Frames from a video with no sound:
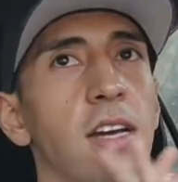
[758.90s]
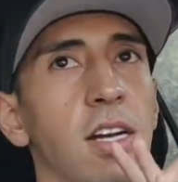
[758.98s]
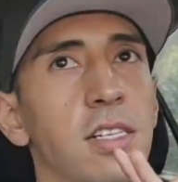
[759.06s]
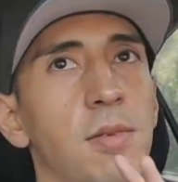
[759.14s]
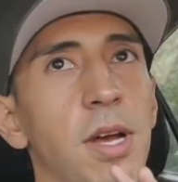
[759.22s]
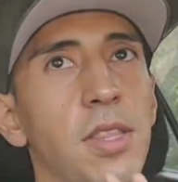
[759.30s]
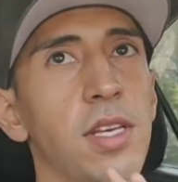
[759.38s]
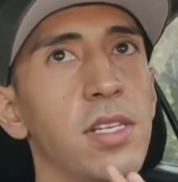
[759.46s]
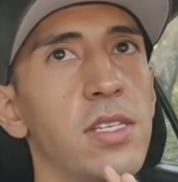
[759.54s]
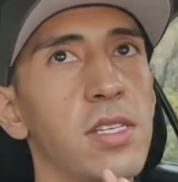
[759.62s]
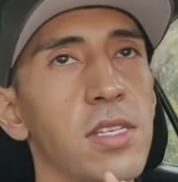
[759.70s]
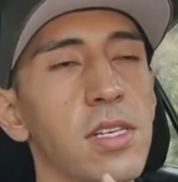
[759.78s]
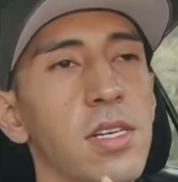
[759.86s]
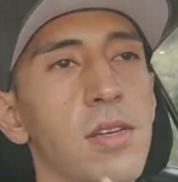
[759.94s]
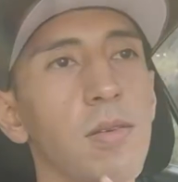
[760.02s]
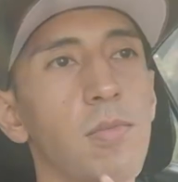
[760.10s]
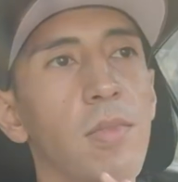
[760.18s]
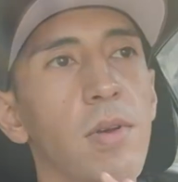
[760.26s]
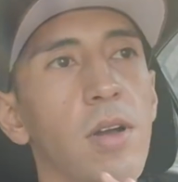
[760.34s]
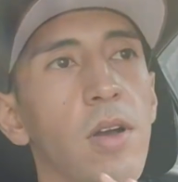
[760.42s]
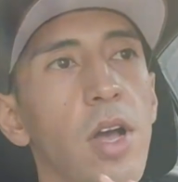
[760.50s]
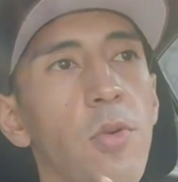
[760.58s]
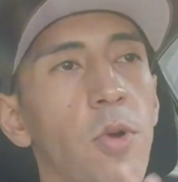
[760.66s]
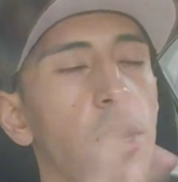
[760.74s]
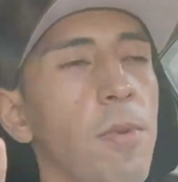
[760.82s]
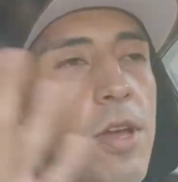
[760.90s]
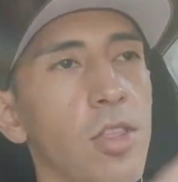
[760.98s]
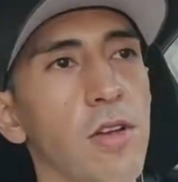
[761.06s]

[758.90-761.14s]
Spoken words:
talked about this on one of my